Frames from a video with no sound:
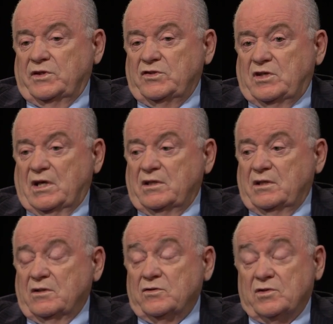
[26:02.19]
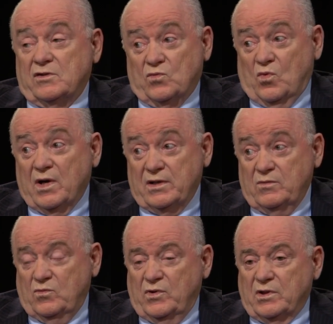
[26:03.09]
these 10 years is,
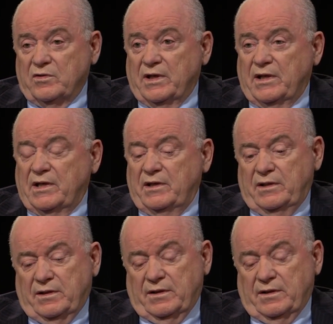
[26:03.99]
one, we're a